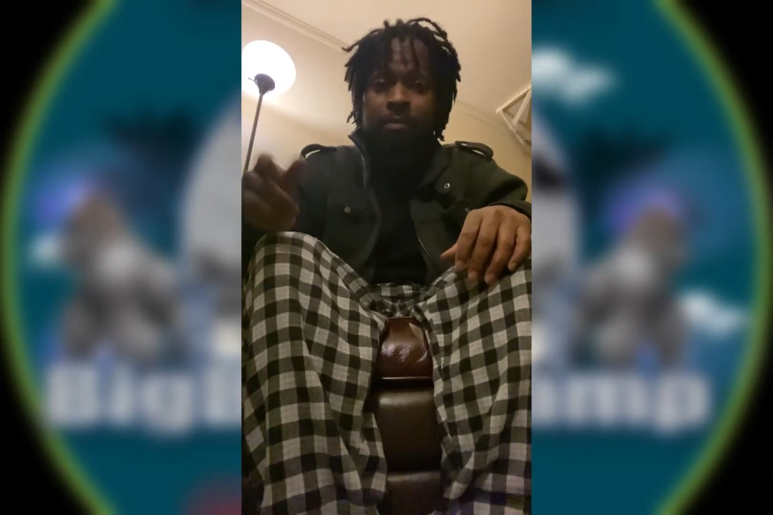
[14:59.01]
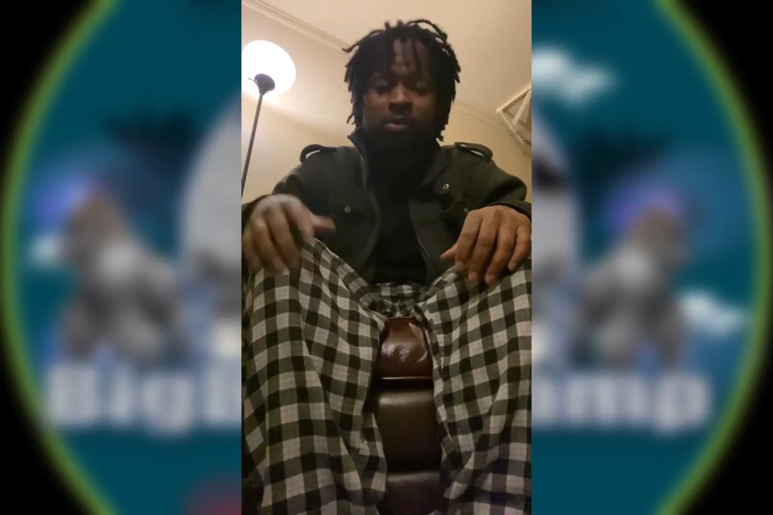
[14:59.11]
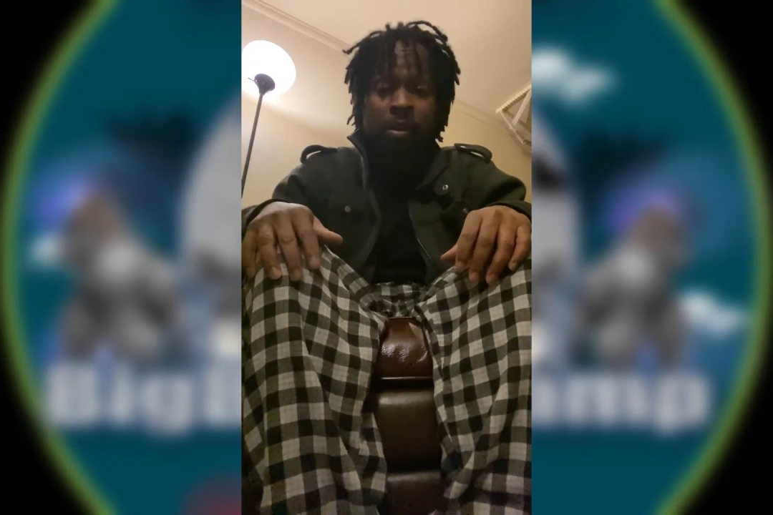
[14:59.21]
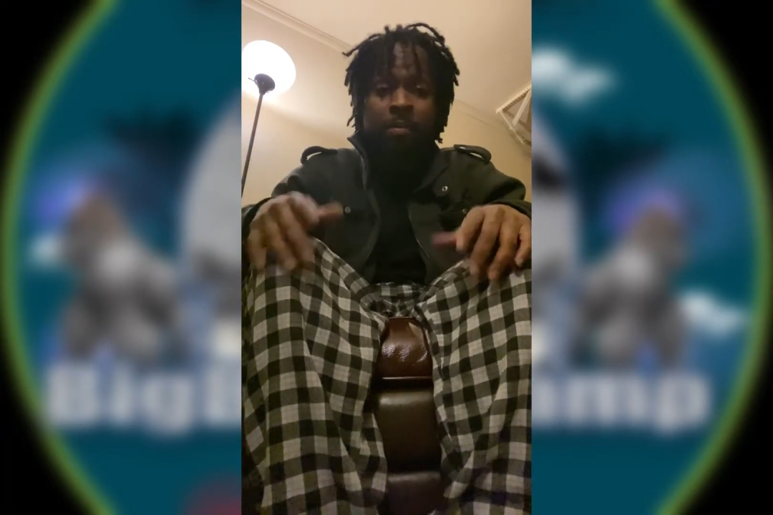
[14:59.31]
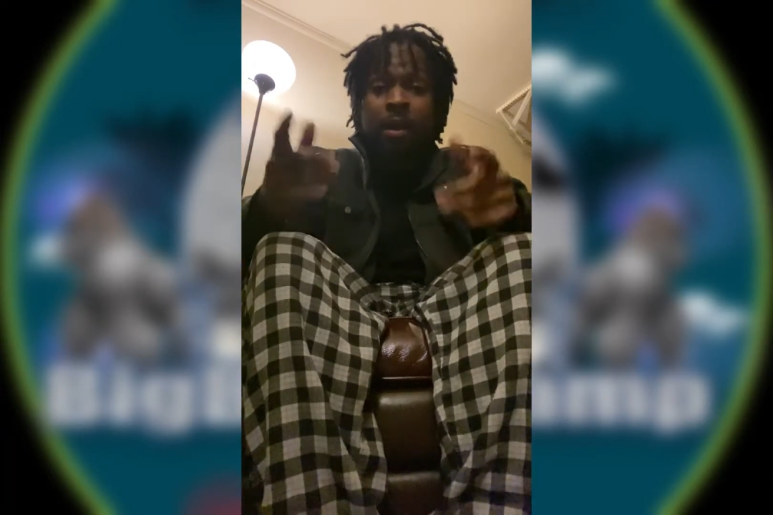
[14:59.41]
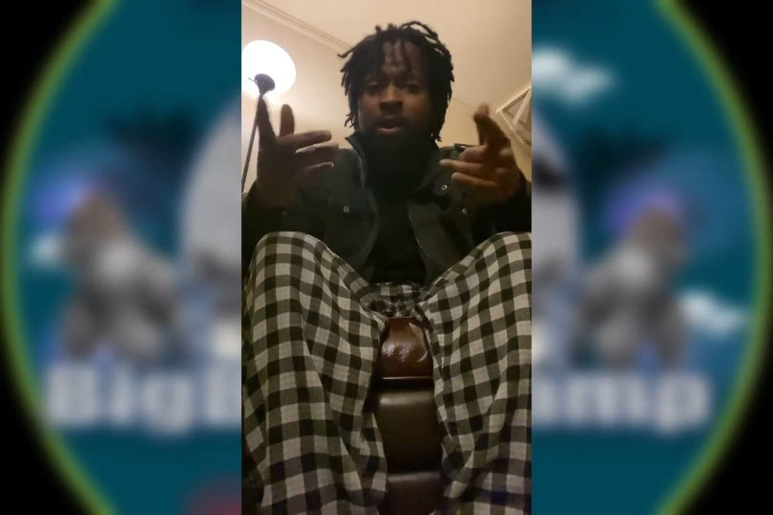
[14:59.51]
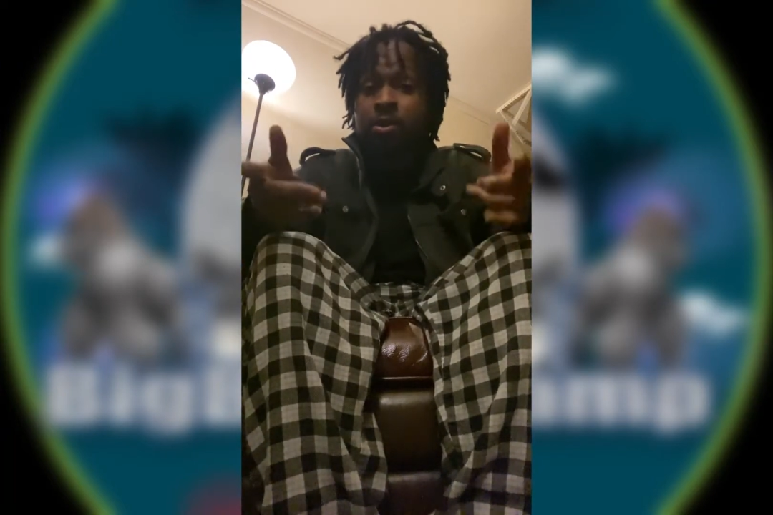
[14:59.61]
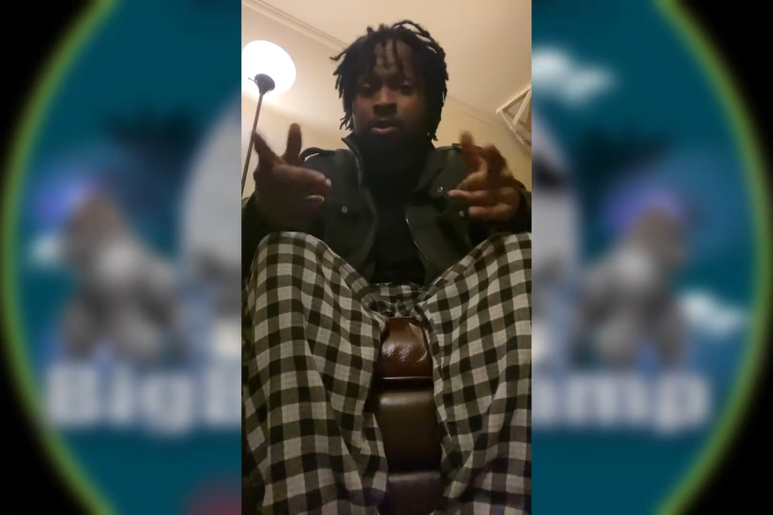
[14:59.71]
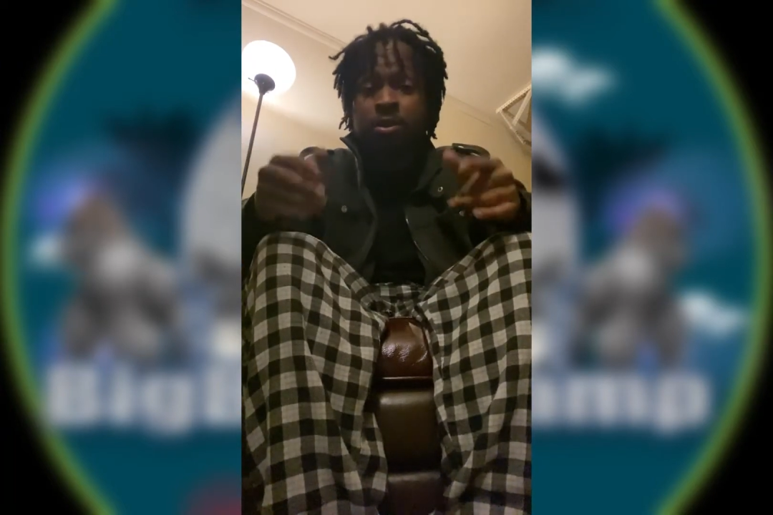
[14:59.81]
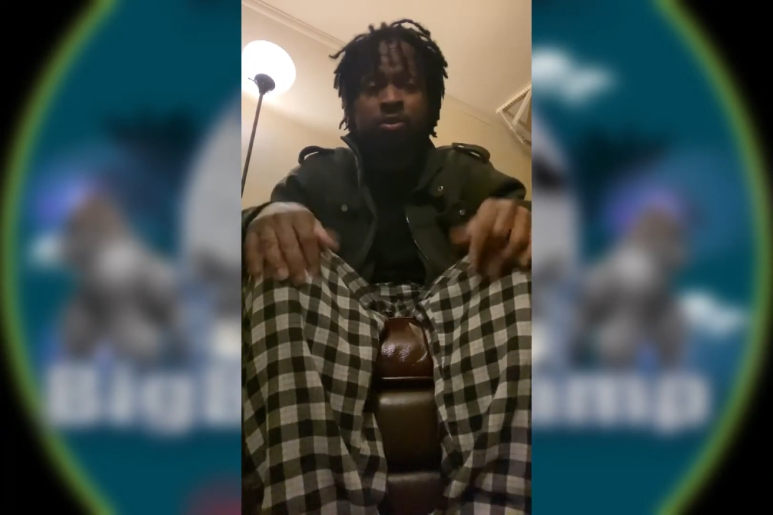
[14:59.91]
So I'm not
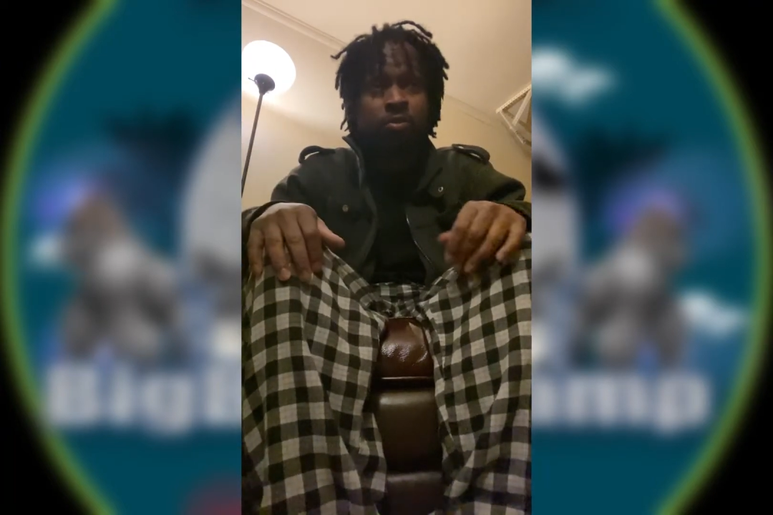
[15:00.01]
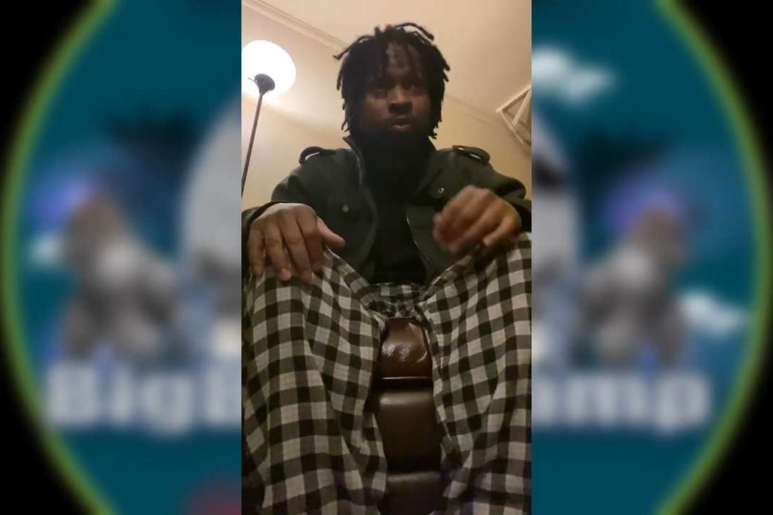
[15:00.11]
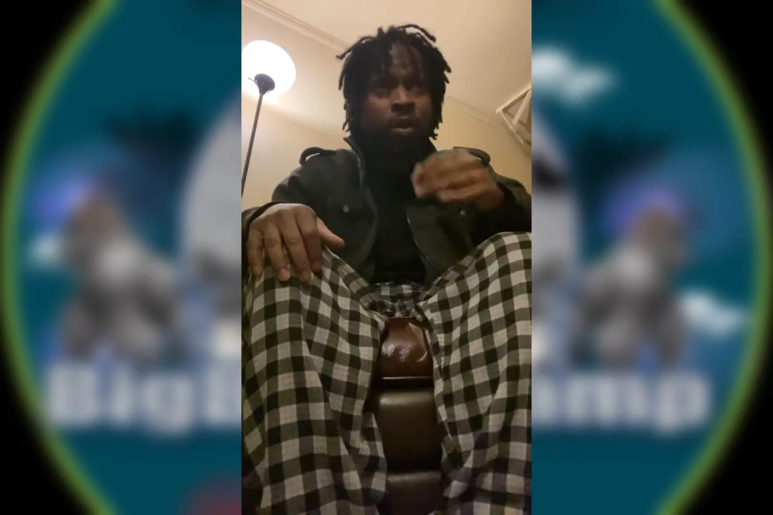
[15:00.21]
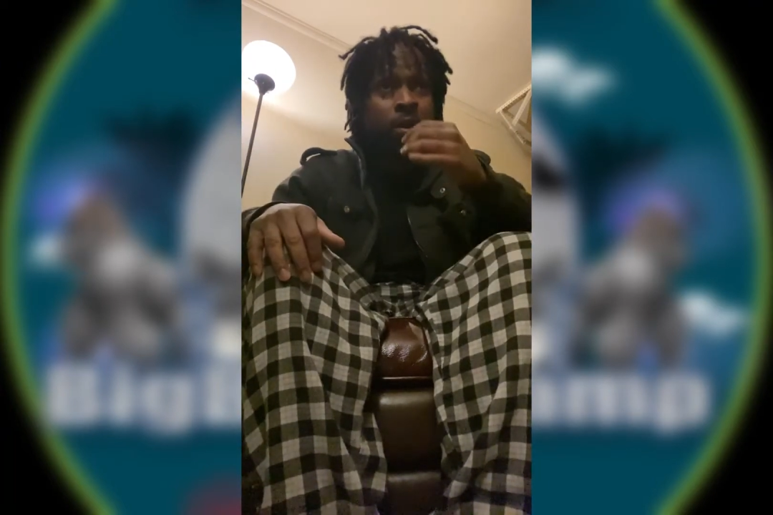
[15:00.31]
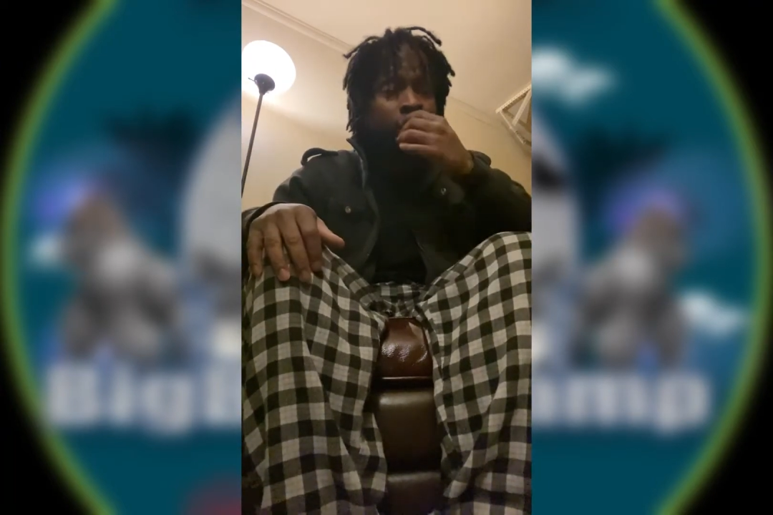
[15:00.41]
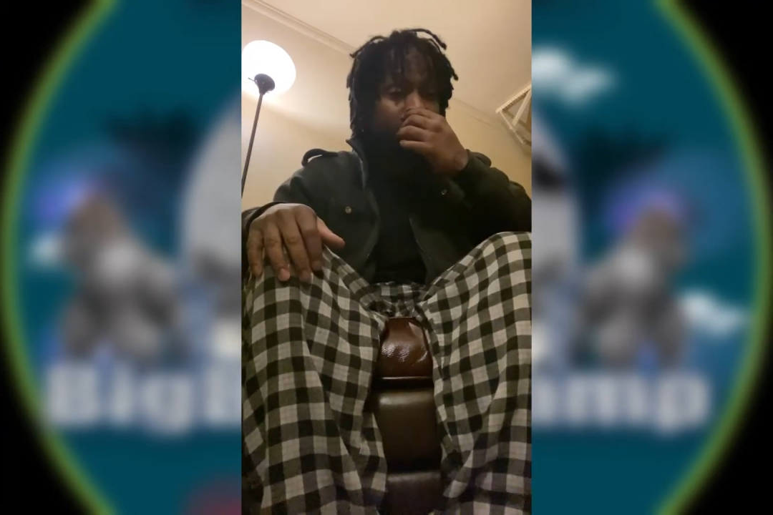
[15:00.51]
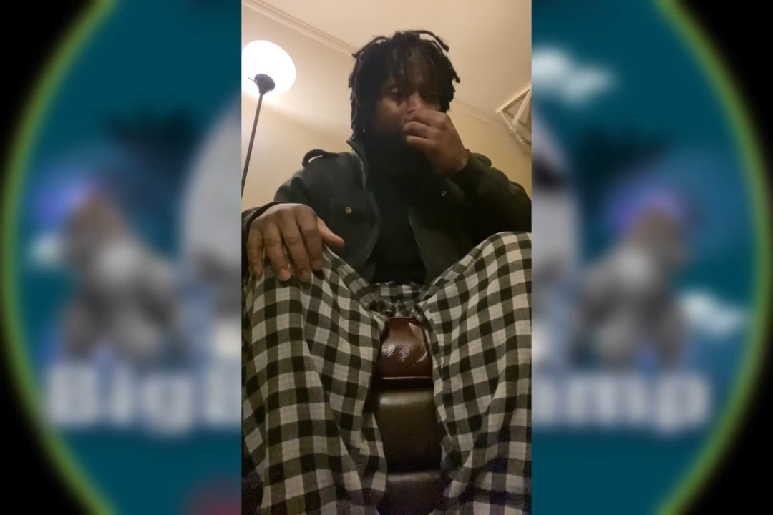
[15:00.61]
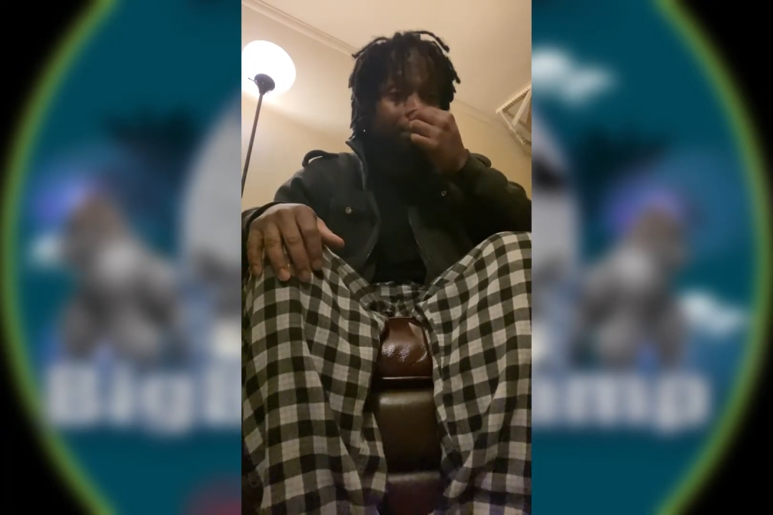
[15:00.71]
here to